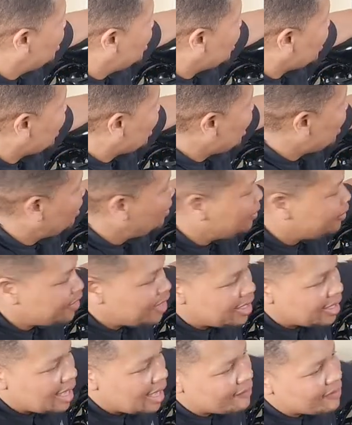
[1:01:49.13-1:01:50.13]
I don't
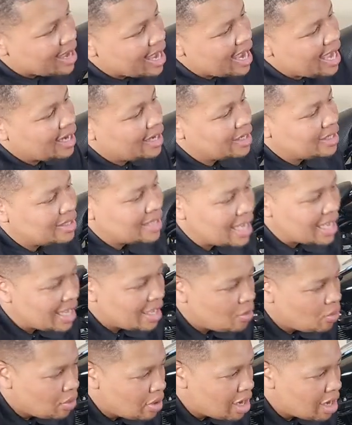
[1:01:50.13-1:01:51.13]
think I've had a day
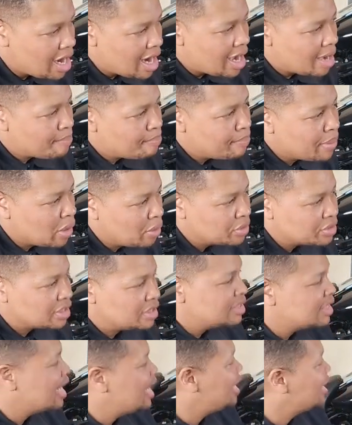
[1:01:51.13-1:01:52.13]
where I burnt the
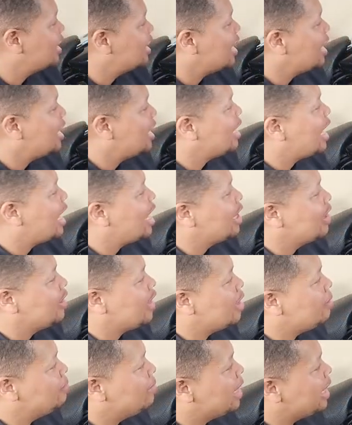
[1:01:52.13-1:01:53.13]
tank out of
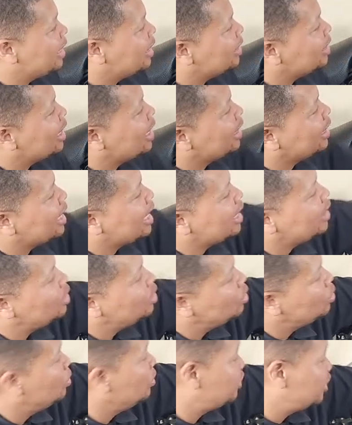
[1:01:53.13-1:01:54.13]
that bike like I do
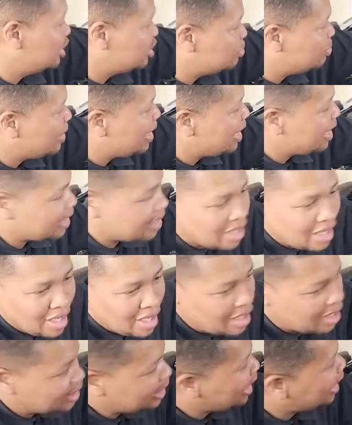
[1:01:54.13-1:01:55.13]
with this bike.
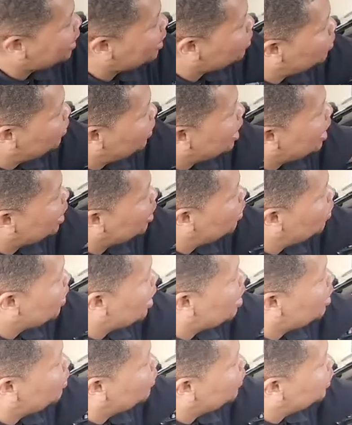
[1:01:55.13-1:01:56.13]
Like when I go
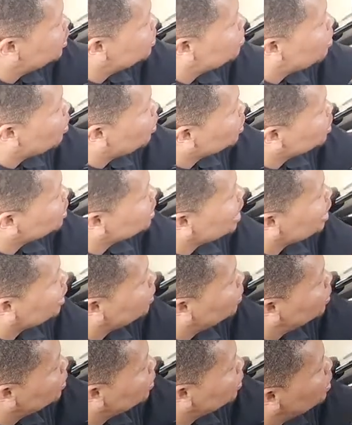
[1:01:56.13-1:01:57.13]
out on this
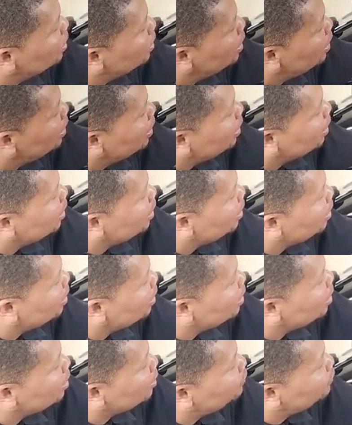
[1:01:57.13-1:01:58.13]
motorcycle
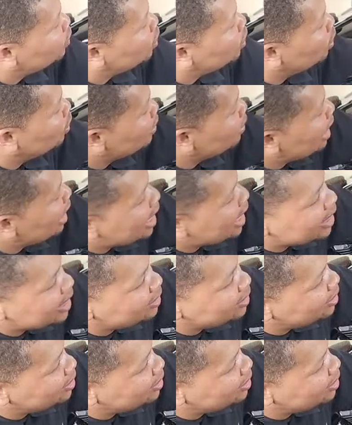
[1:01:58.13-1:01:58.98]
for a ride